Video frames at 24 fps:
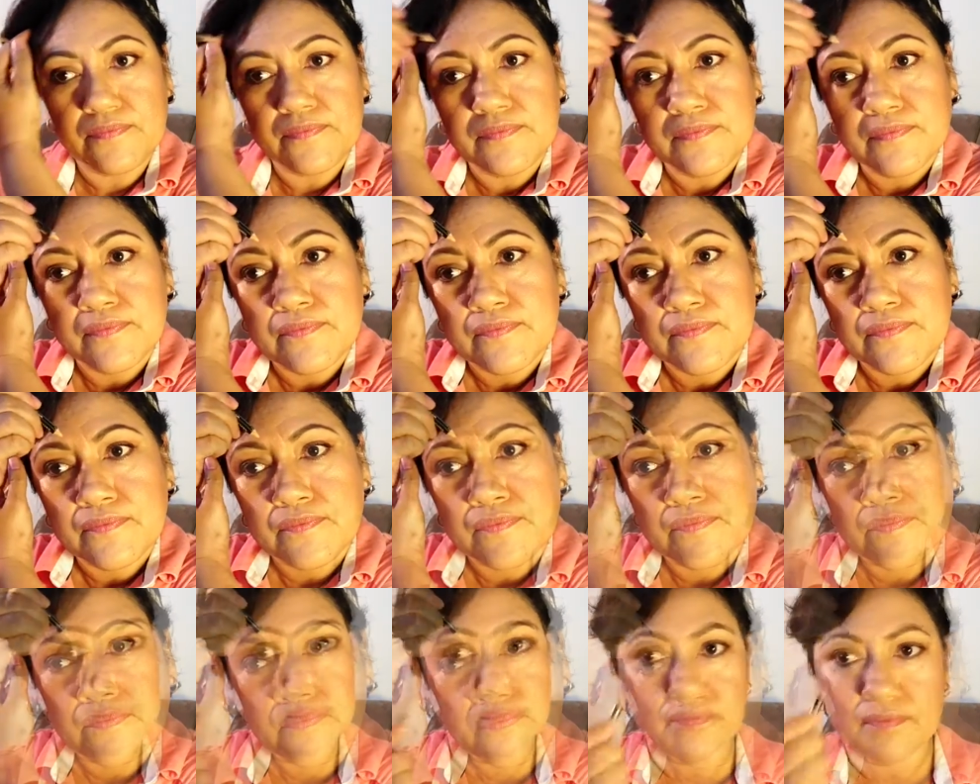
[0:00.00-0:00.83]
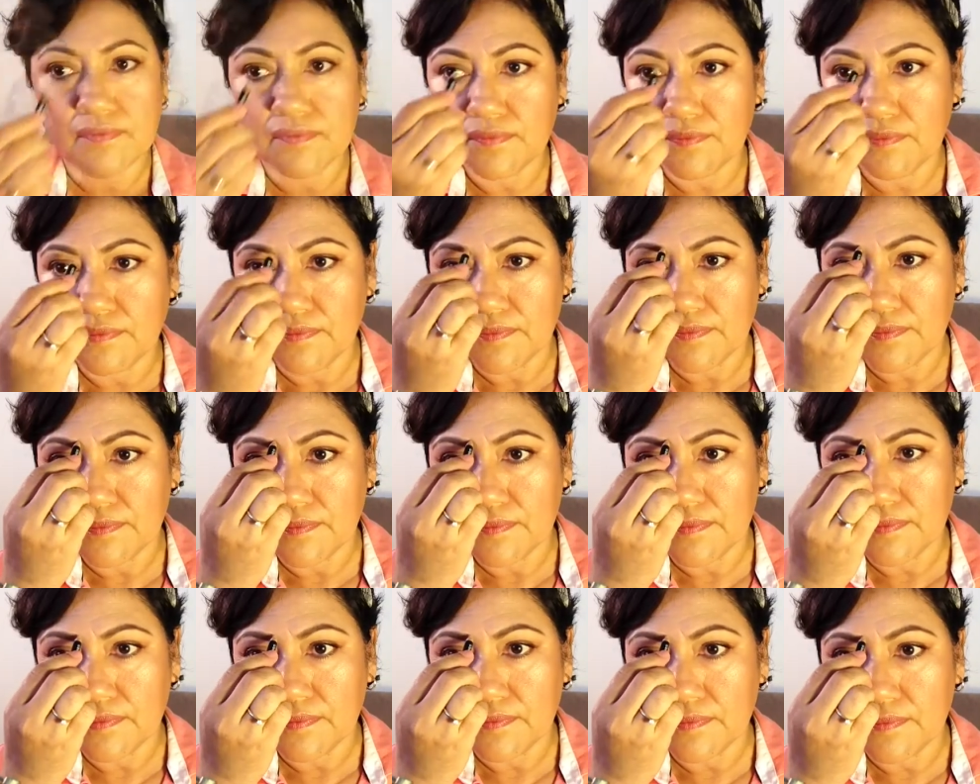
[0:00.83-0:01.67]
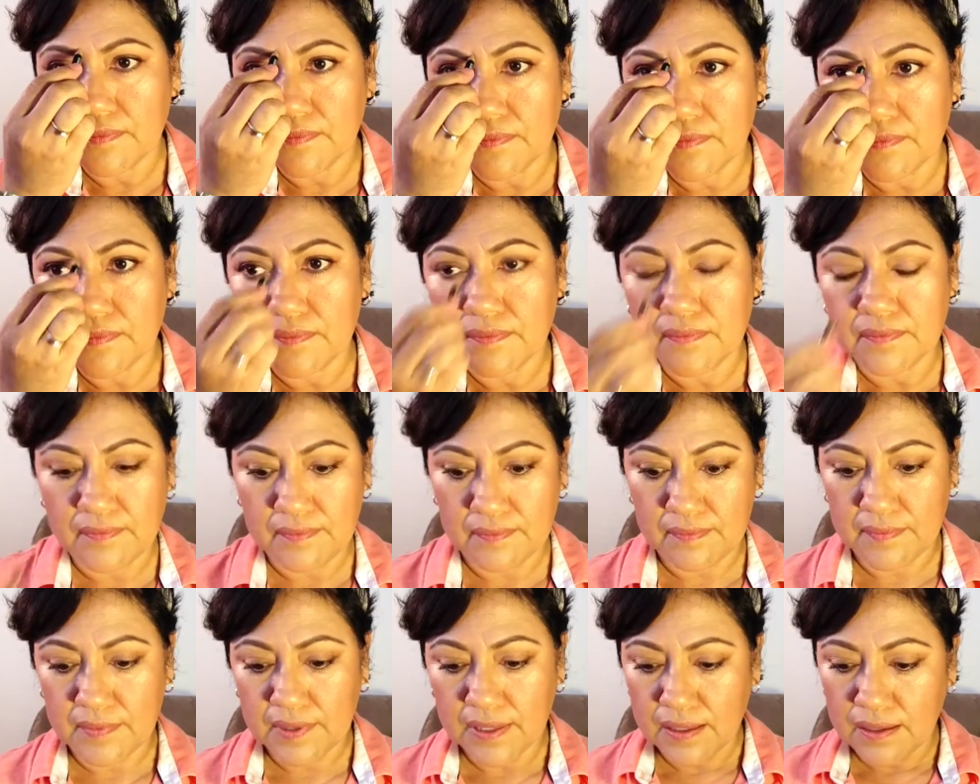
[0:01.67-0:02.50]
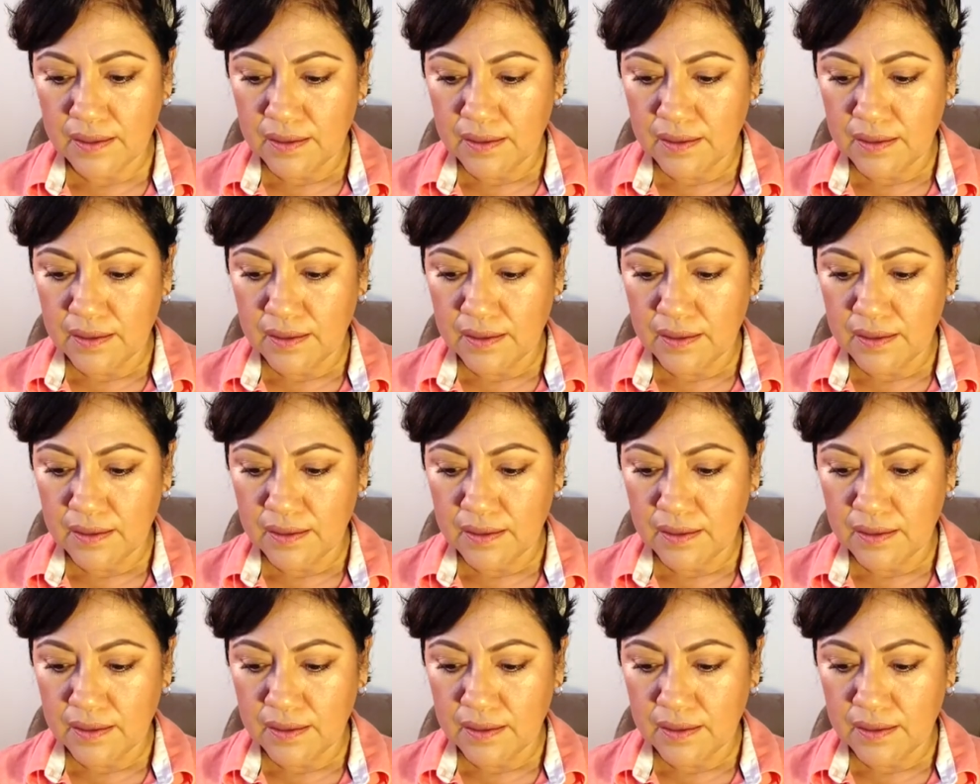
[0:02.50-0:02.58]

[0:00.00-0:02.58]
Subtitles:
Nothing is said.